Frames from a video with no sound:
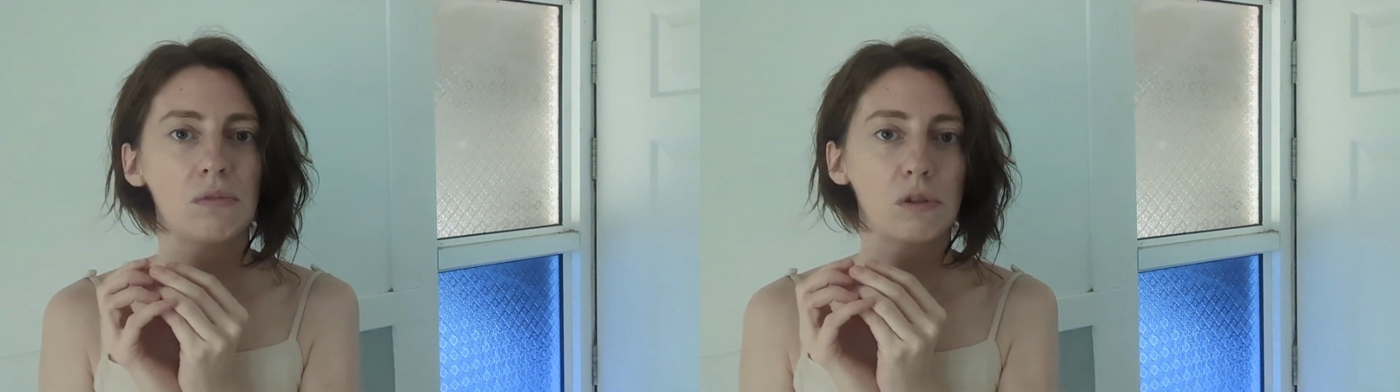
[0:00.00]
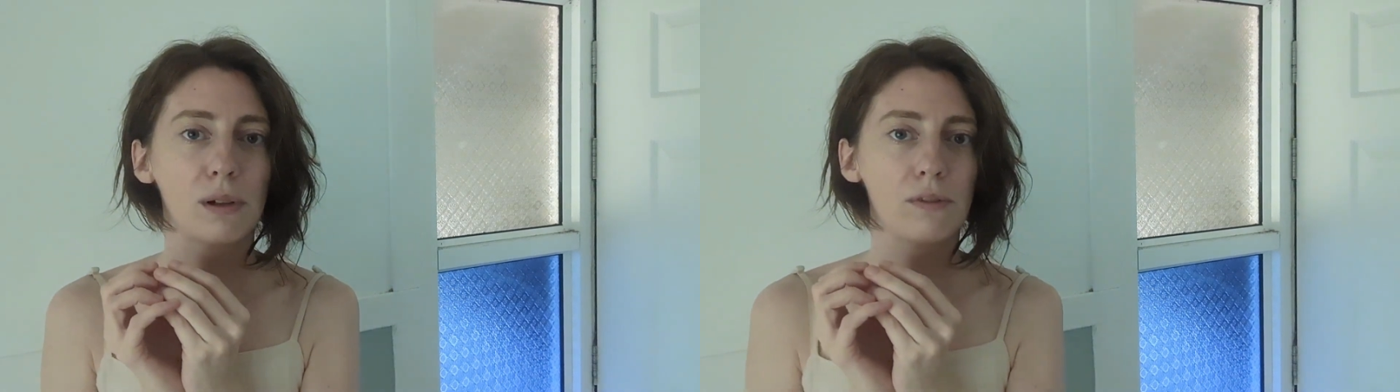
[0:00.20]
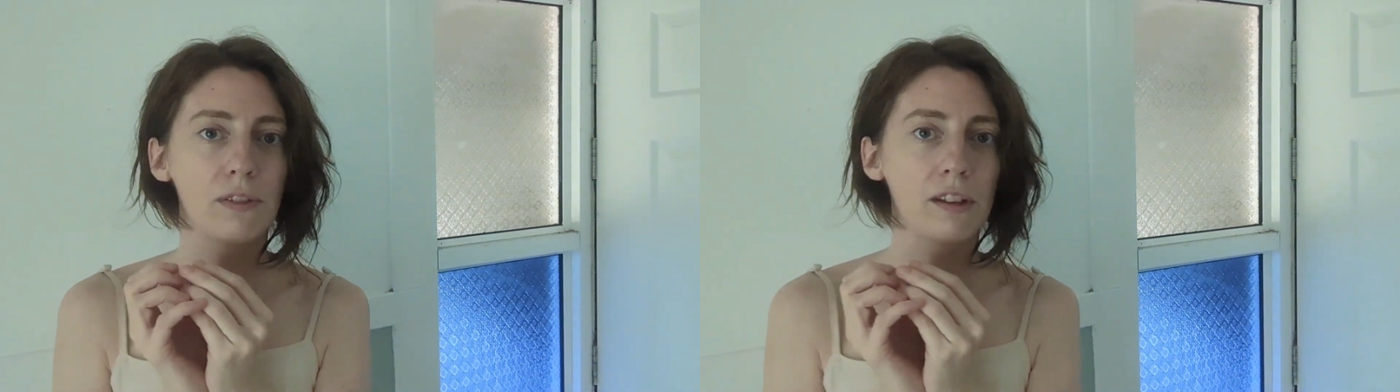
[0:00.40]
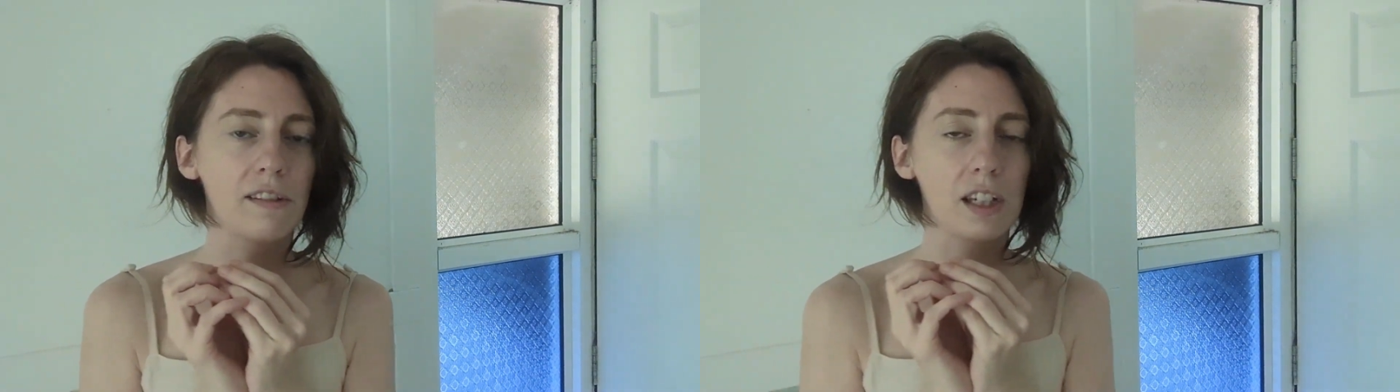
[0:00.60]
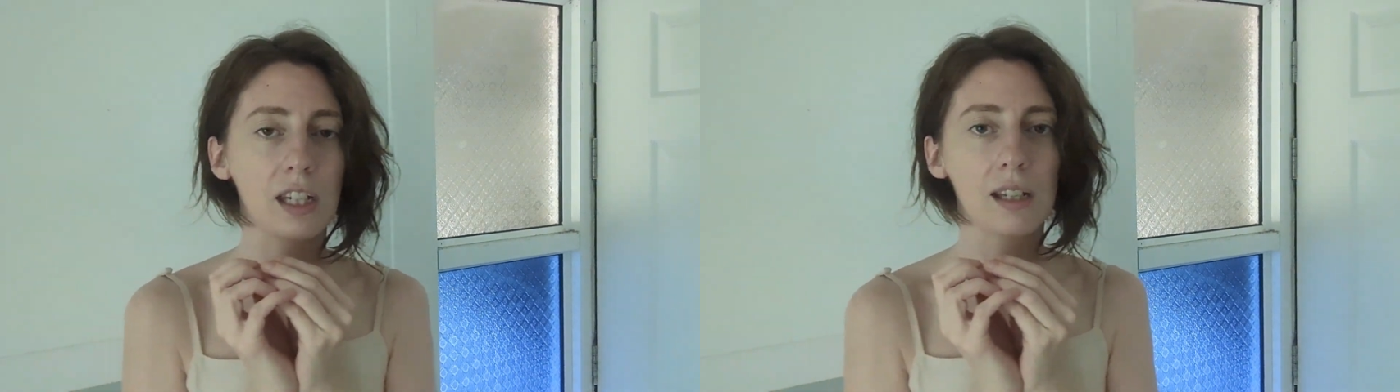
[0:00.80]
12,
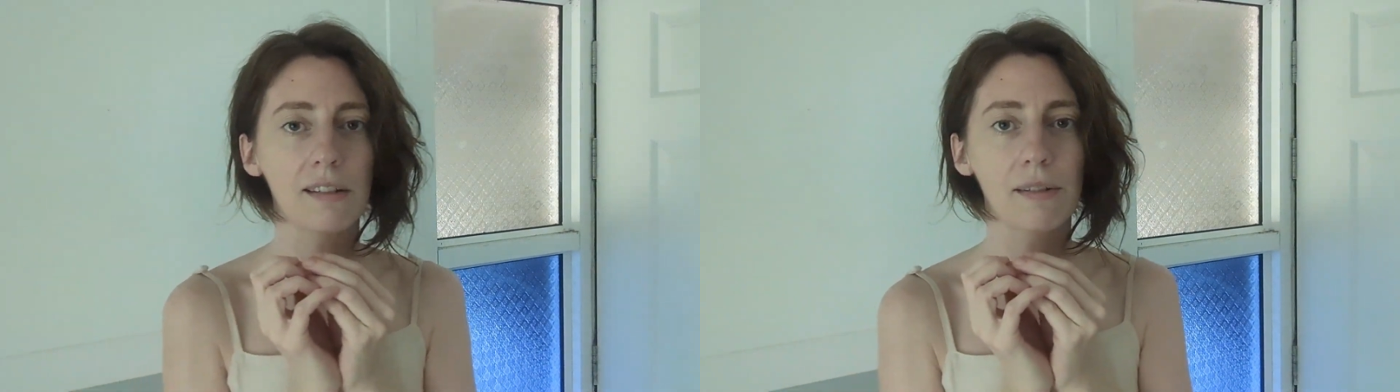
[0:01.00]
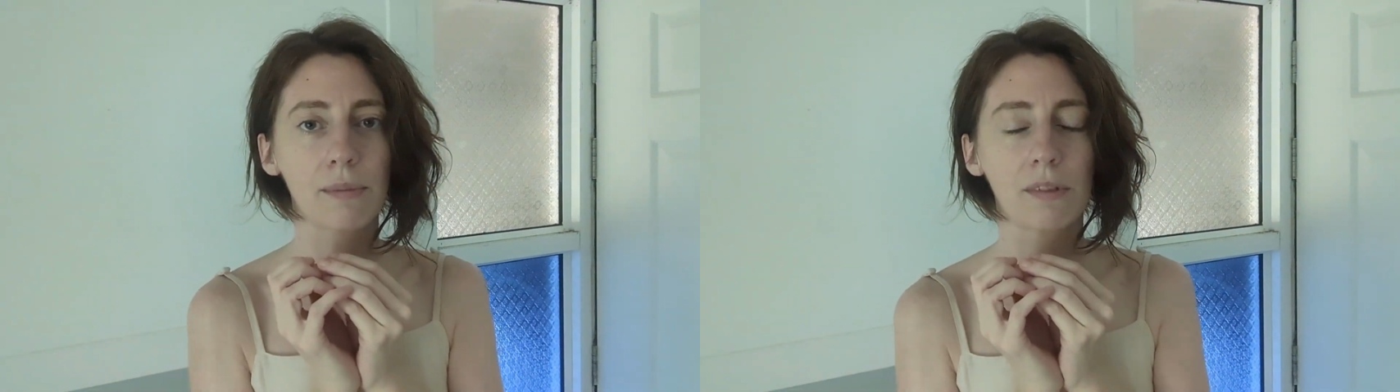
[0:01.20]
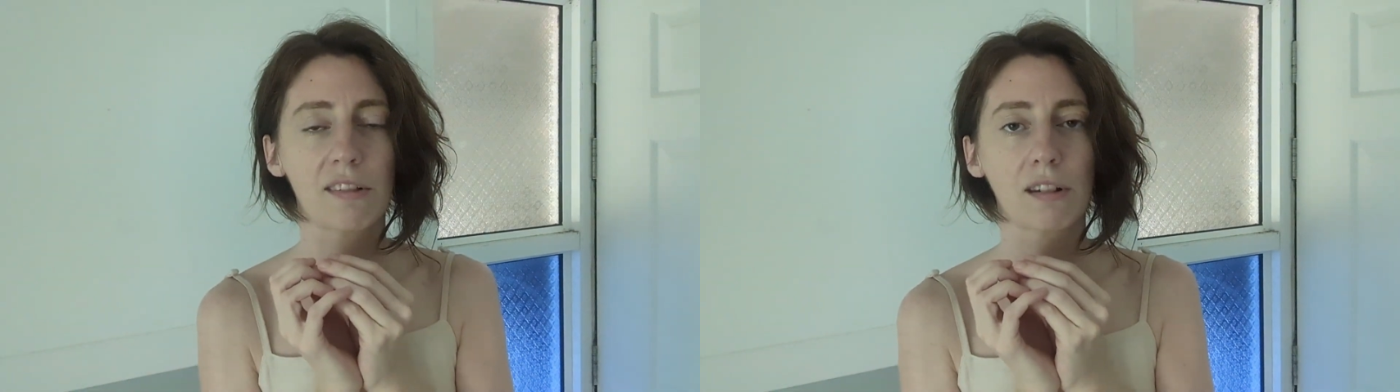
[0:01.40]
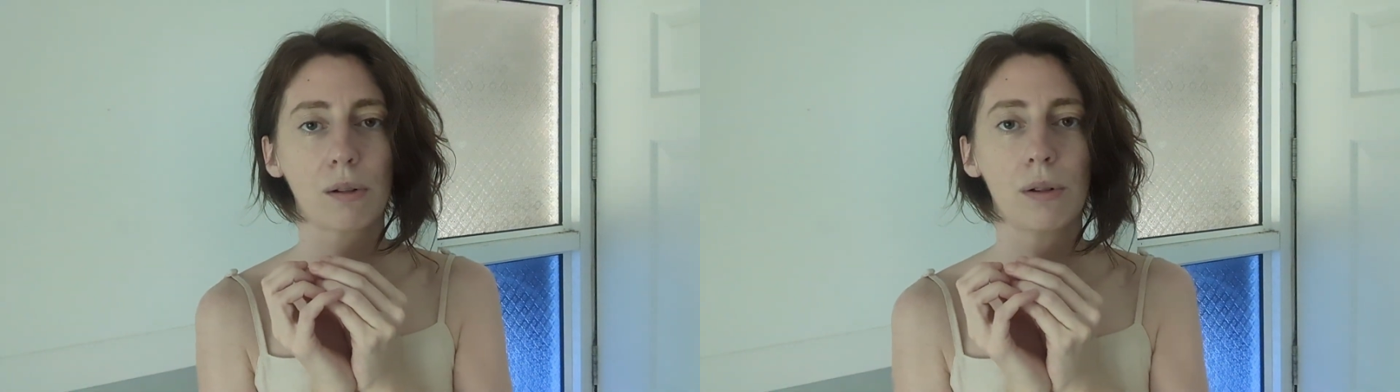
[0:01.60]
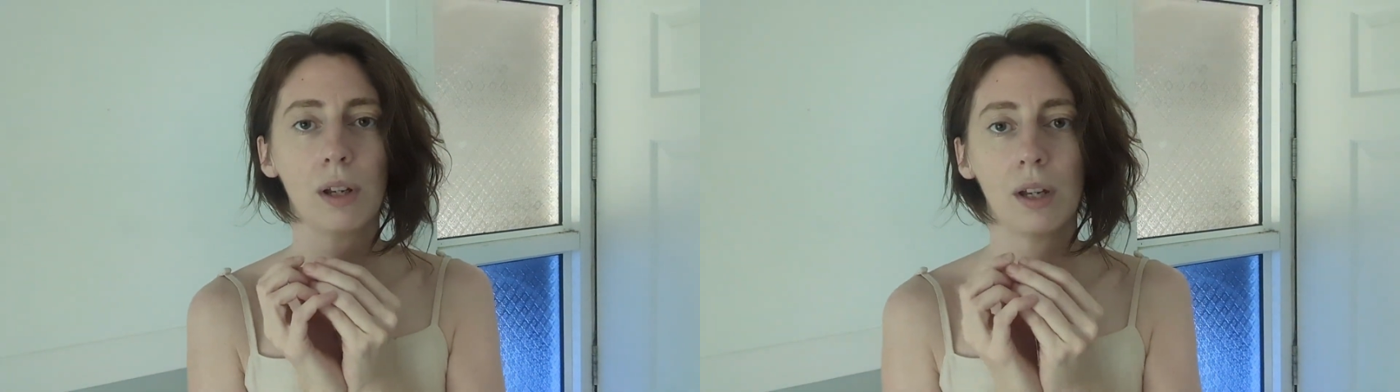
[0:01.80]
13 years. So